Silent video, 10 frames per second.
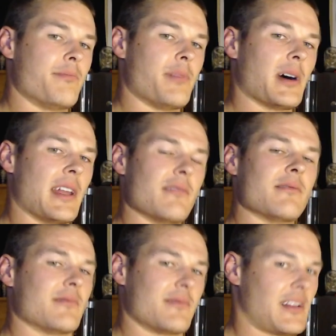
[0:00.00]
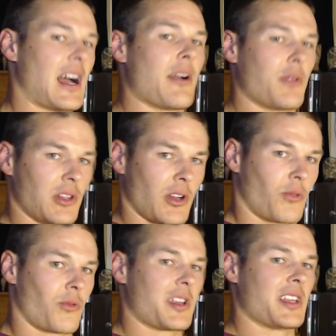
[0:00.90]
but I would look
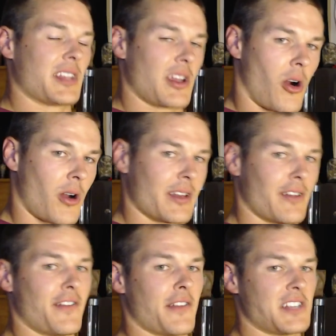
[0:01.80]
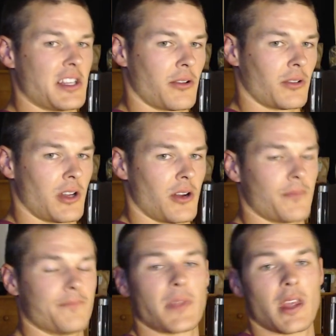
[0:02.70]
really hard at a 15-year
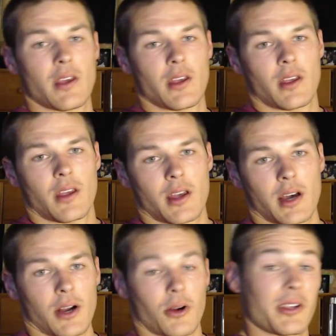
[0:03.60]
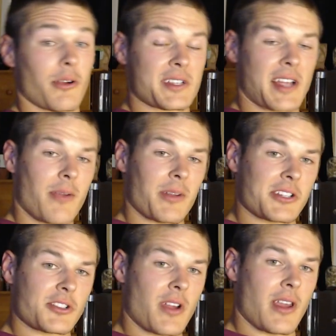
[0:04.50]
loan. Early Retirement
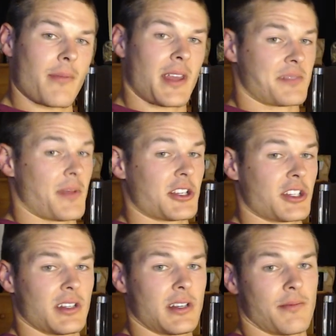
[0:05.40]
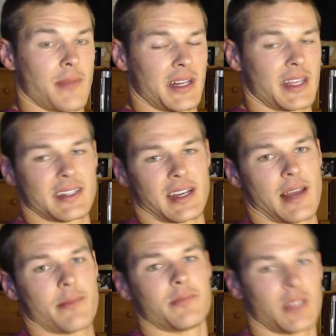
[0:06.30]
Extreme has mentioned many a
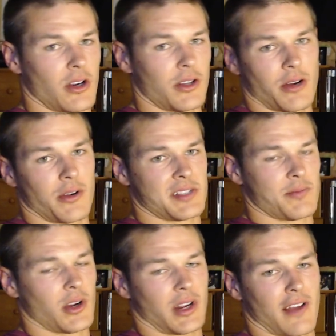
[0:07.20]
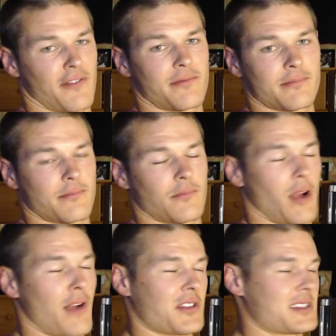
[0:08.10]
time, y'all know his book. I've
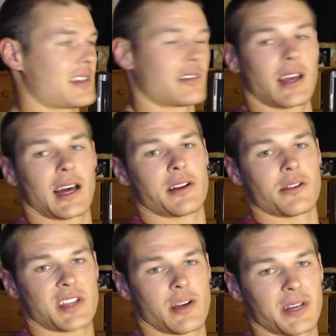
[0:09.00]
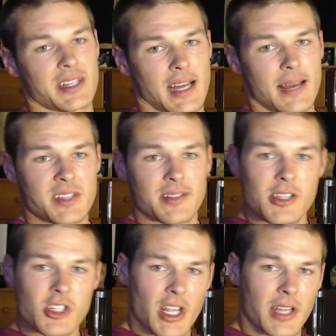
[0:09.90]
referenced it God knows how many times on
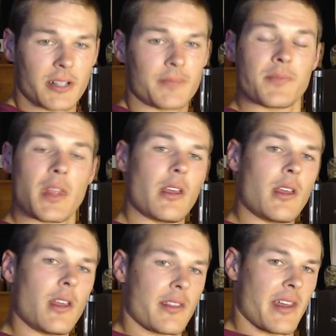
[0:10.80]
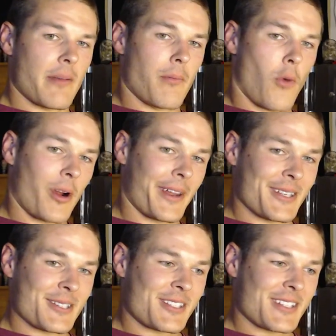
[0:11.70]
this channel, that
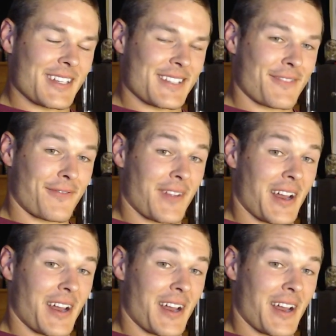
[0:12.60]
mortgage is